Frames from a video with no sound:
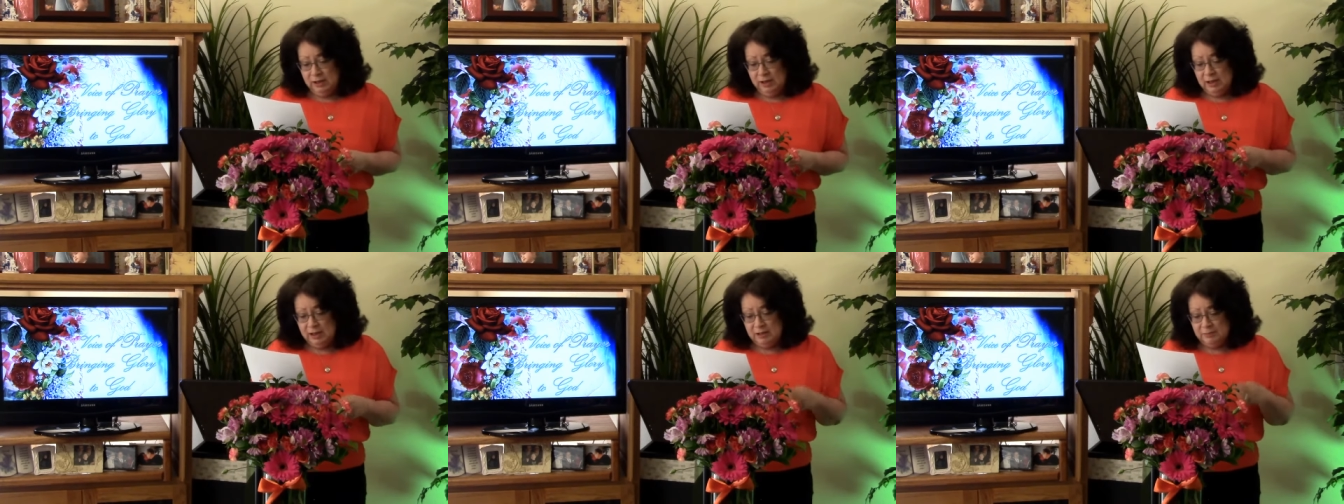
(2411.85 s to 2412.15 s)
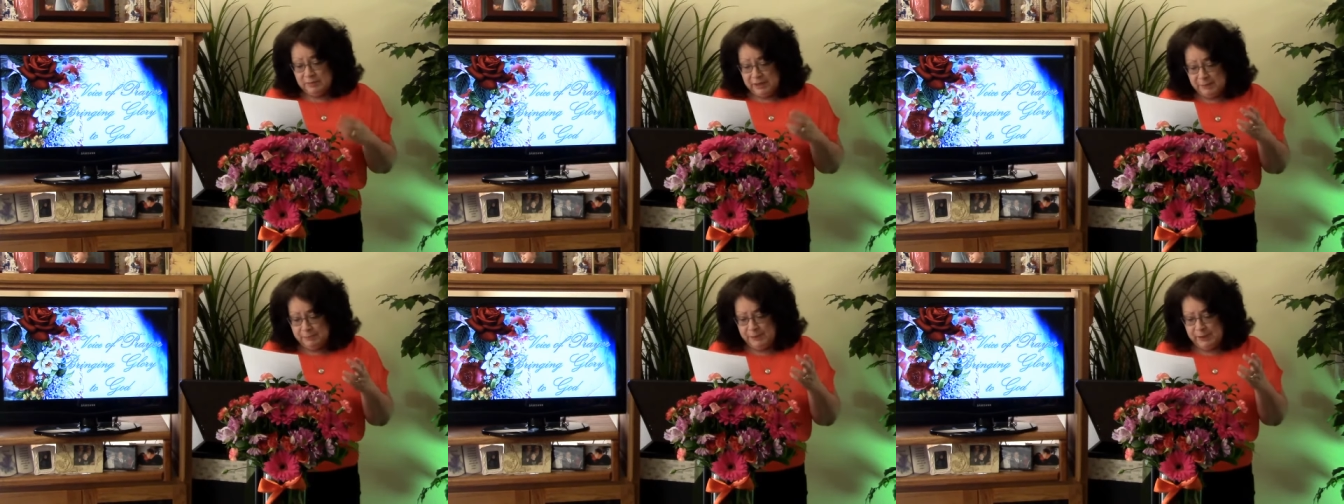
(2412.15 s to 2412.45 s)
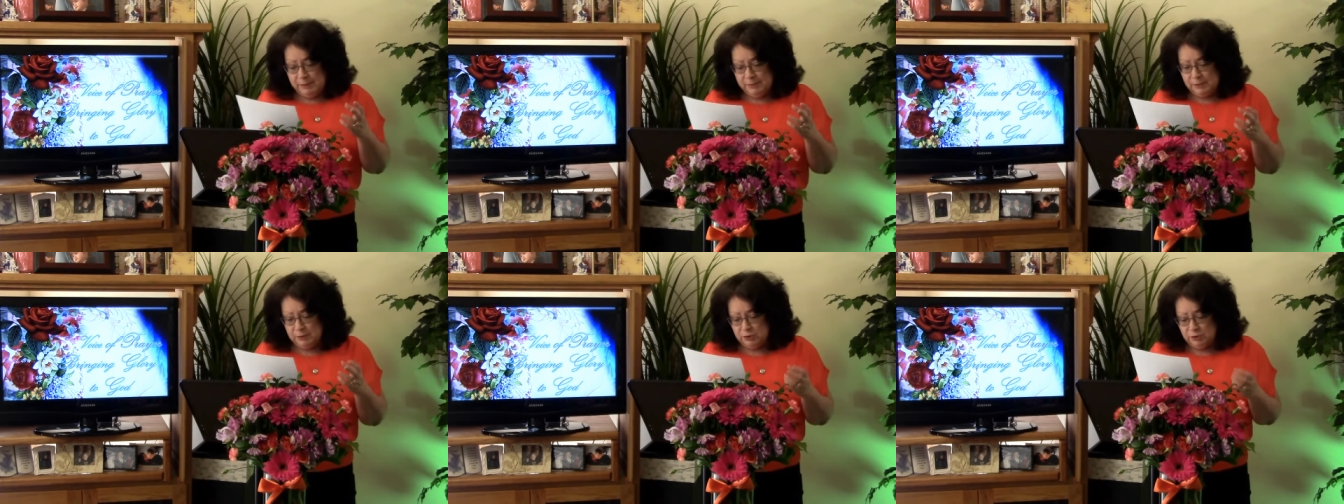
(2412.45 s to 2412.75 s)
And may
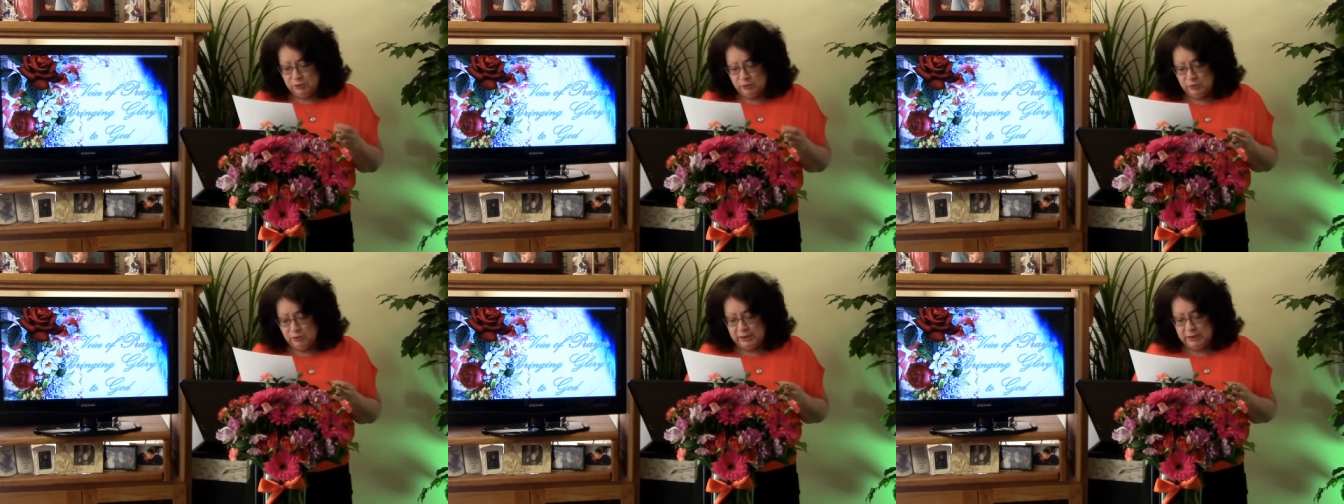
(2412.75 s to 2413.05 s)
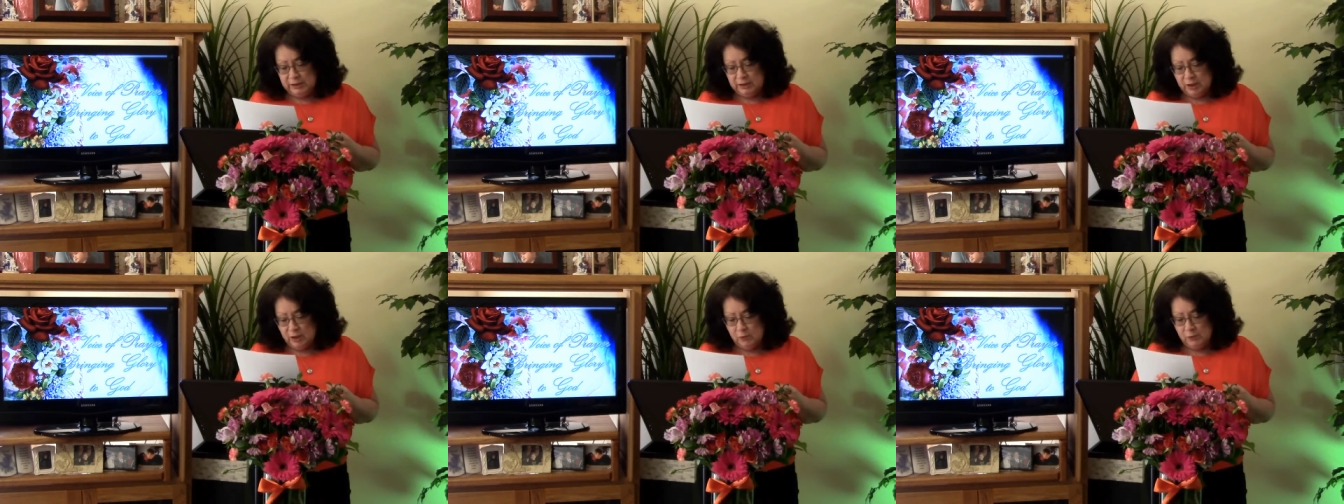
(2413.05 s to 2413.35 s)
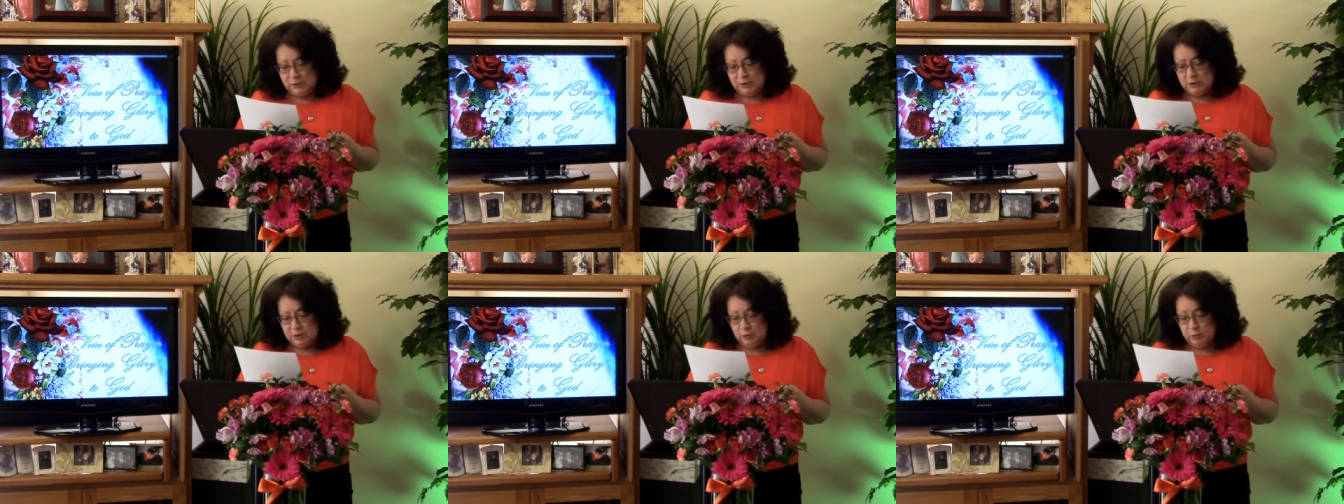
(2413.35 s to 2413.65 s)
people truly know
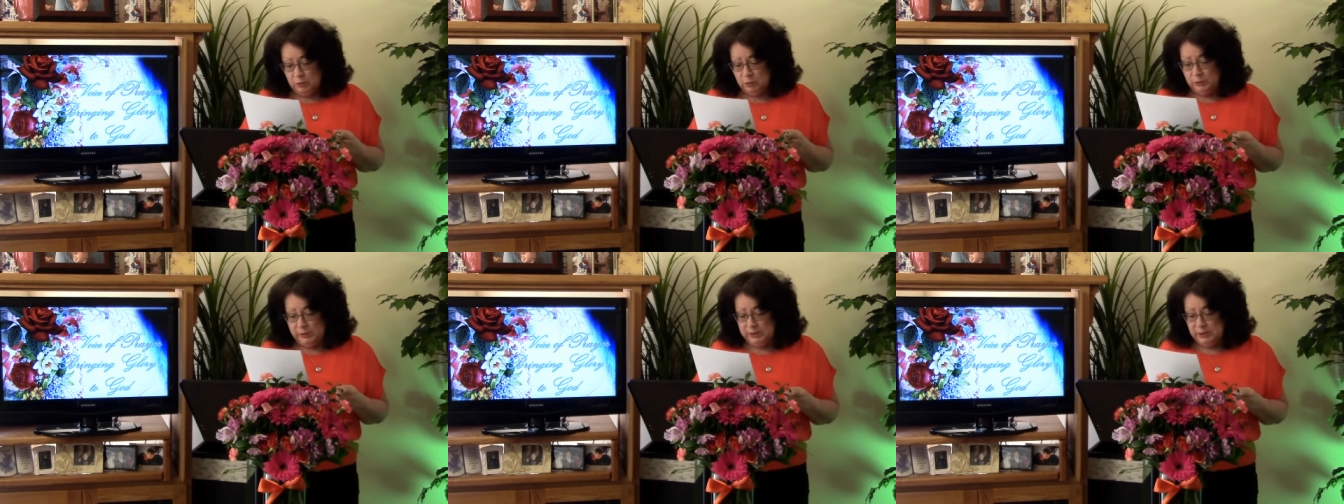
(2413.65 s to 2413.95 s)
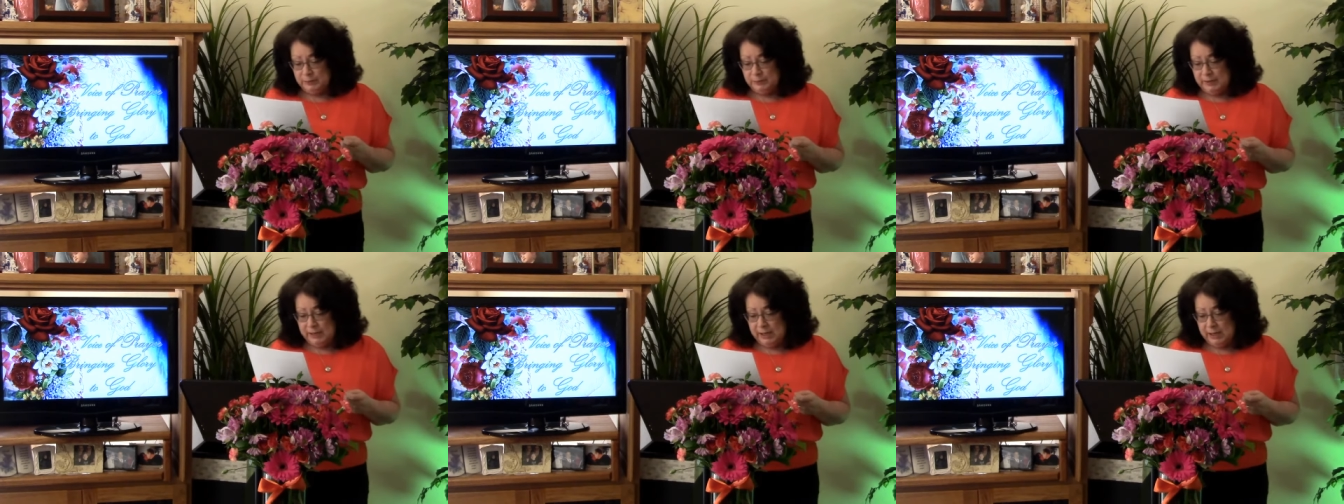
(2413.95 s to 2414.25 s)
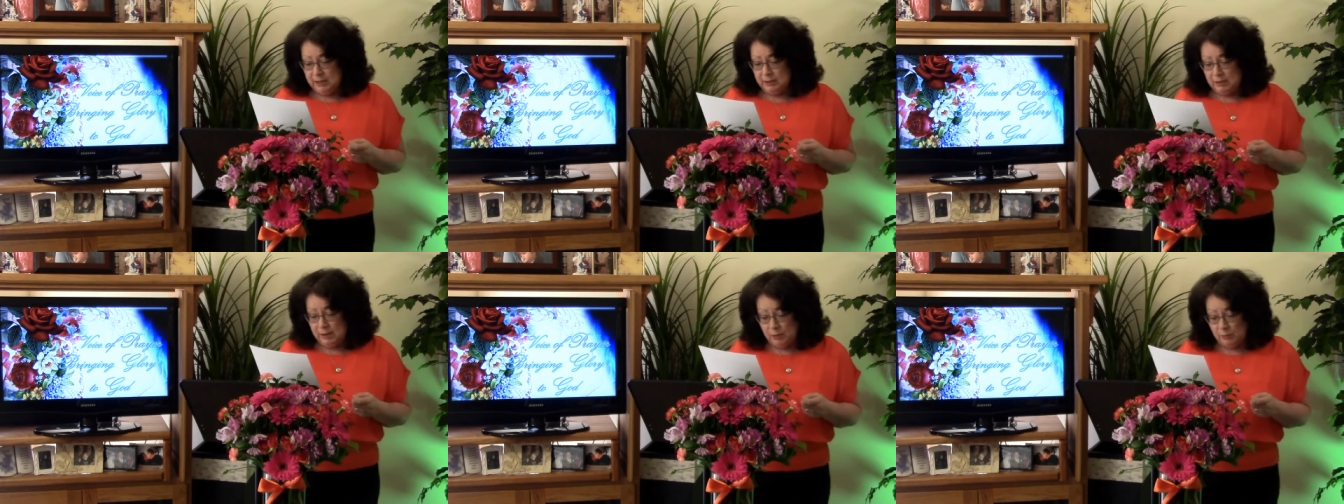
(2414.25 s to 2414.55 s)
us when we
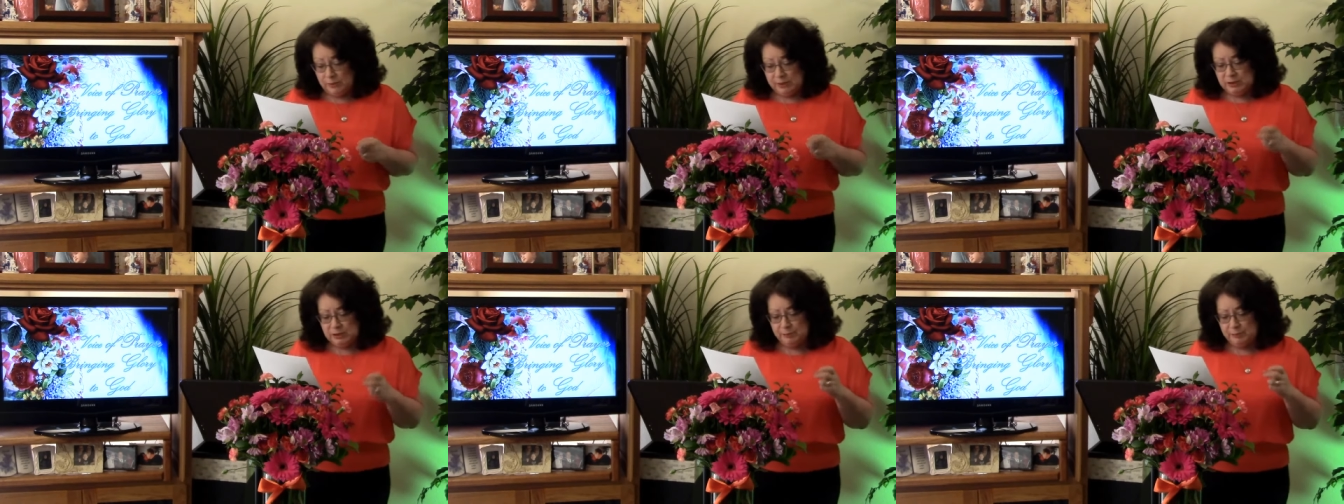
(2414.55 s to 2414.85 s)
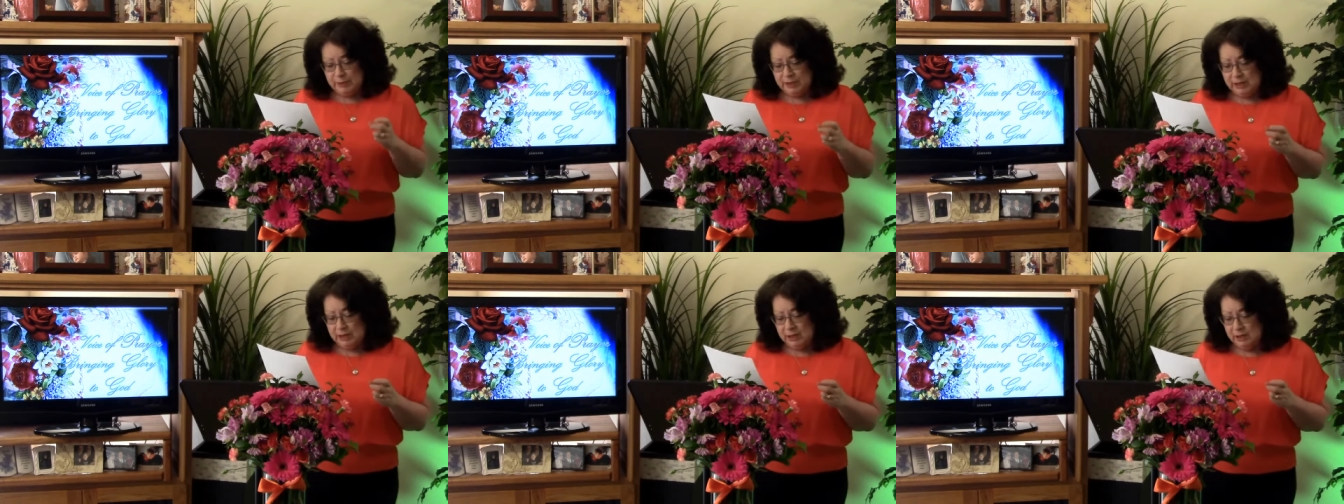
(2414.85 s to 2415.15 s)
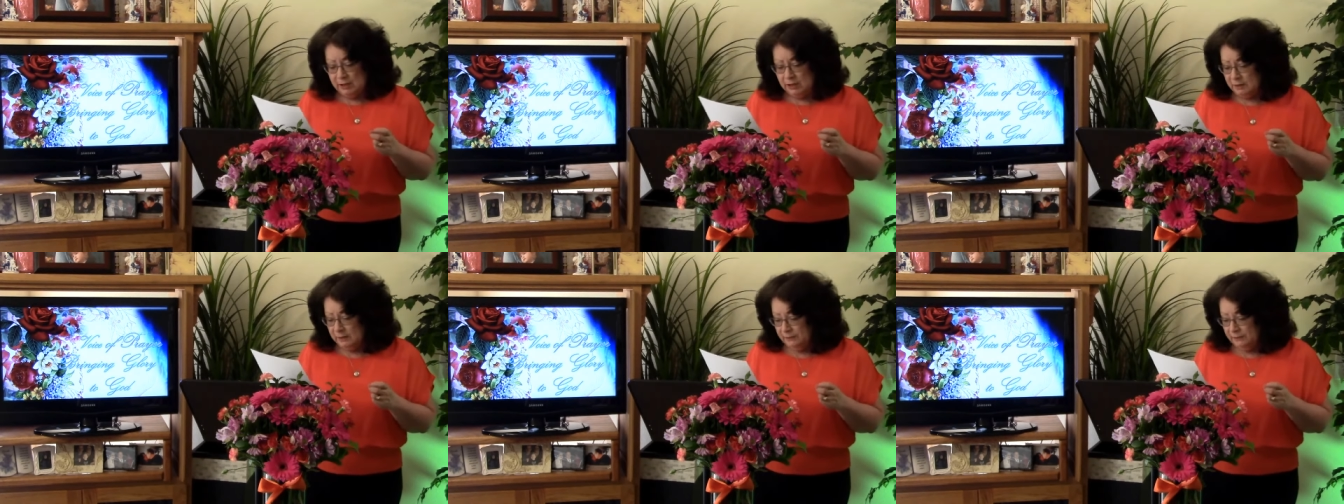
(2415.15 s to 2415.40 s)
speak, that we speak,